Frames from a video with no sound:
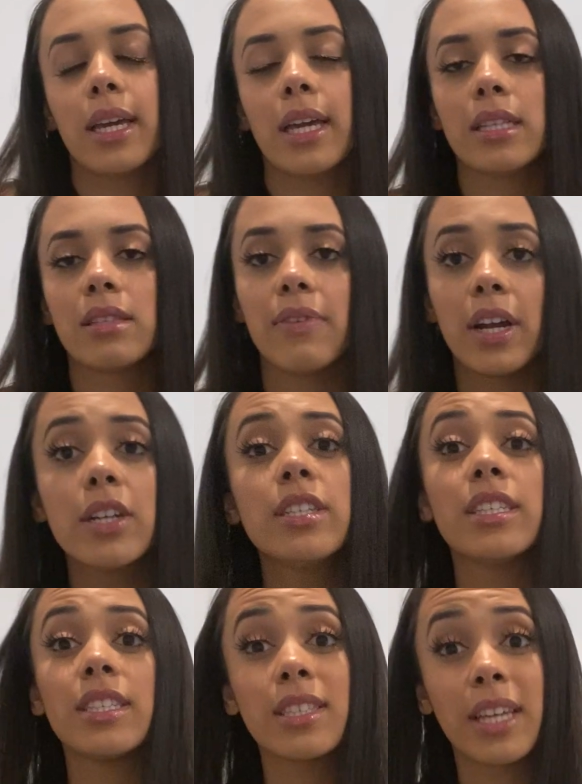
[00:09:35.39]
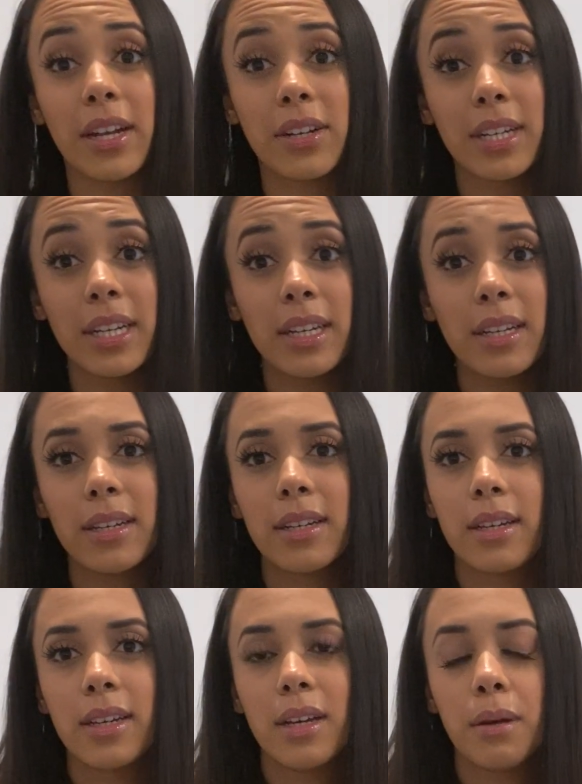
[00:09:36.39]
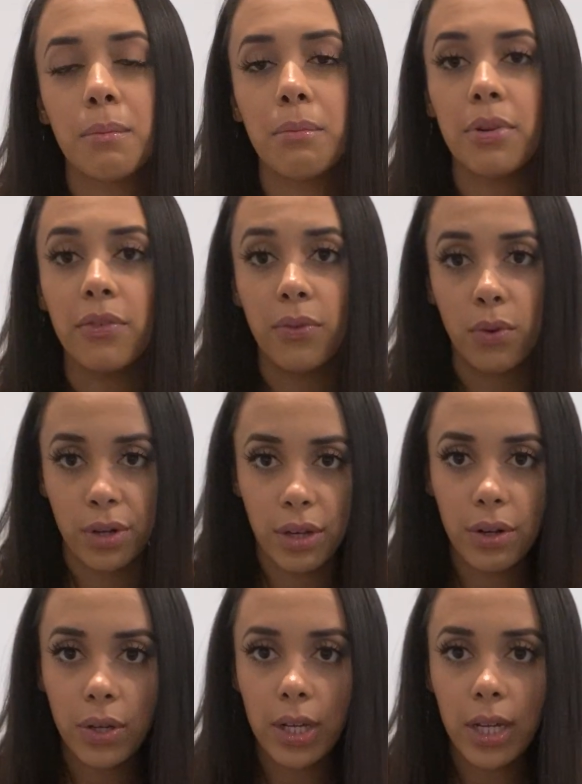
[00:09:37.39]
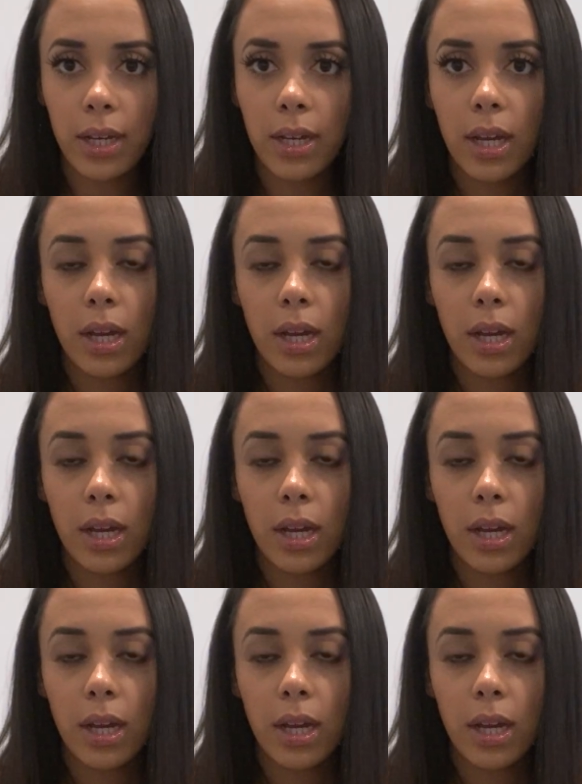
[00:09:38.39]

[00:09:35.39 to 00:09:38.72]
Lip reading: It's very scary before you do it,